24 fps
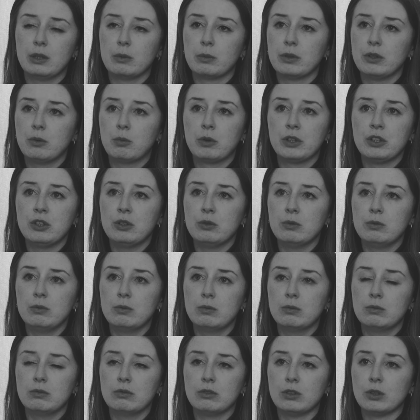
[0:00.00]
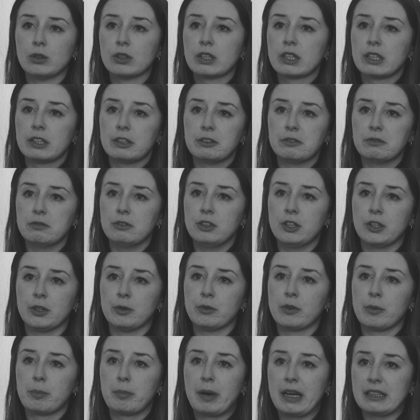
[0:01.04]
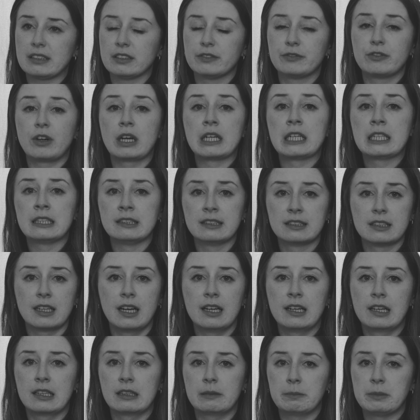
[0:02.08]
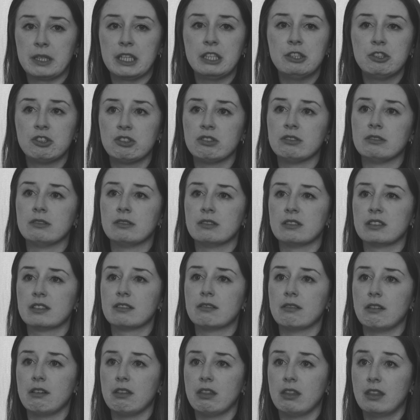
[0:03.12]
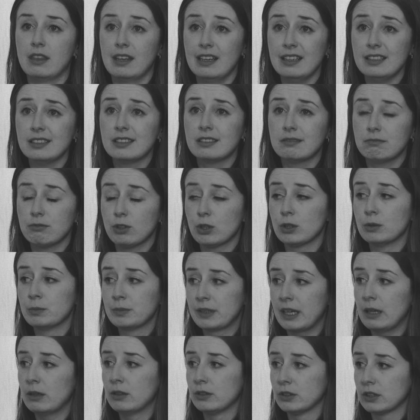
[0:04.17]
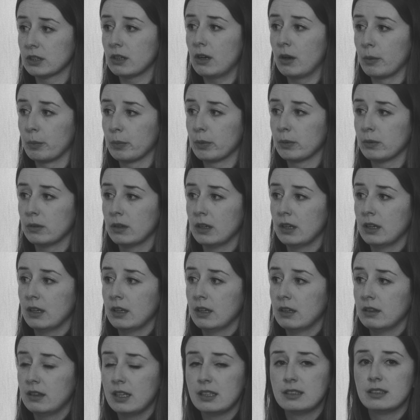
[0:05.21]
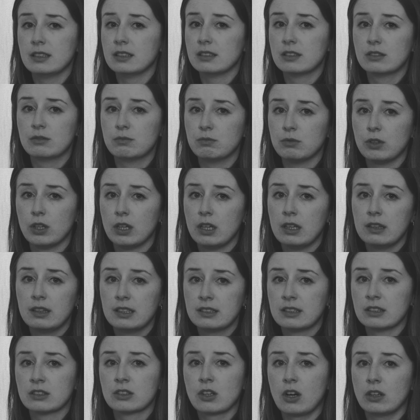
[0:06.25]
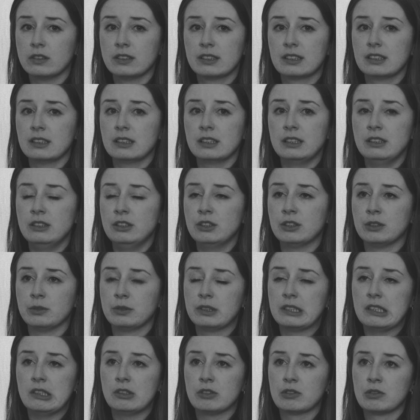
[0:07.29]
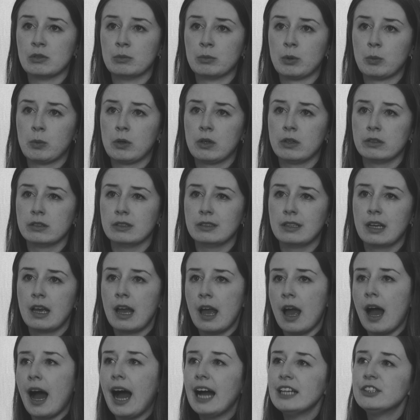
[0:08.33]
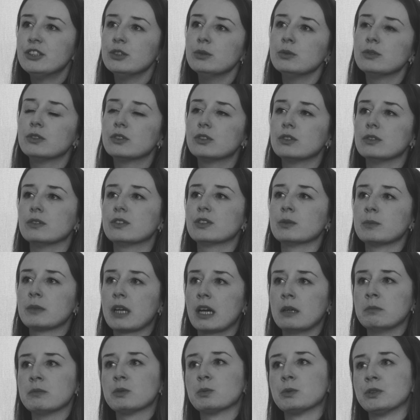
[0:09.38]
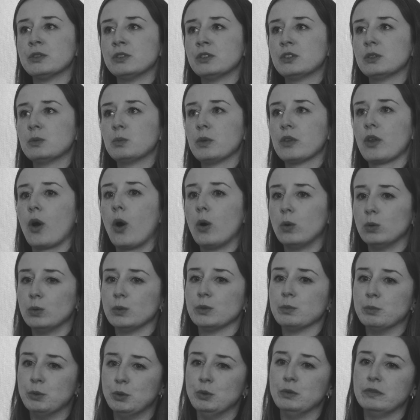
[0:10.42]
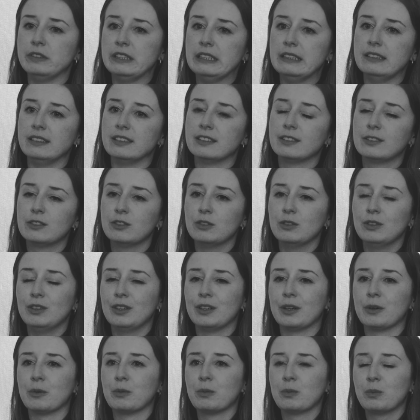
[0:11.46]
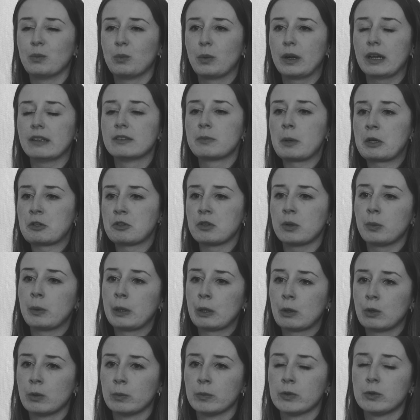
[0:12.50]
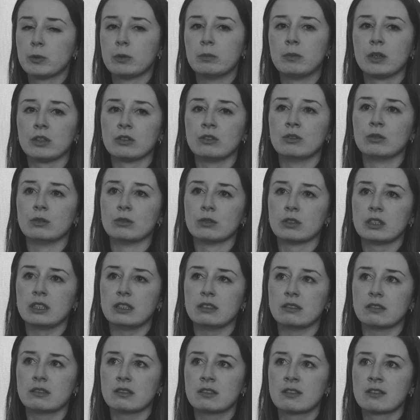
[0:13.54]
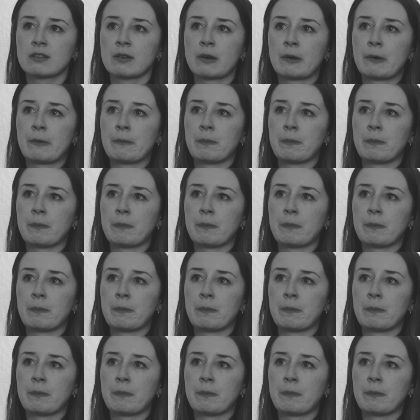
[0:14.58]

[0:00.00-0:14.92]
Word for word: know, when when you look at you know the best Frankenstein adaptations, this comes out on top. Yeah, it's this fantastic. Is, this is constantly, you know, seen as number one, and I do sometimes wonder with old movies, you know, especially when it comes to a modern audience,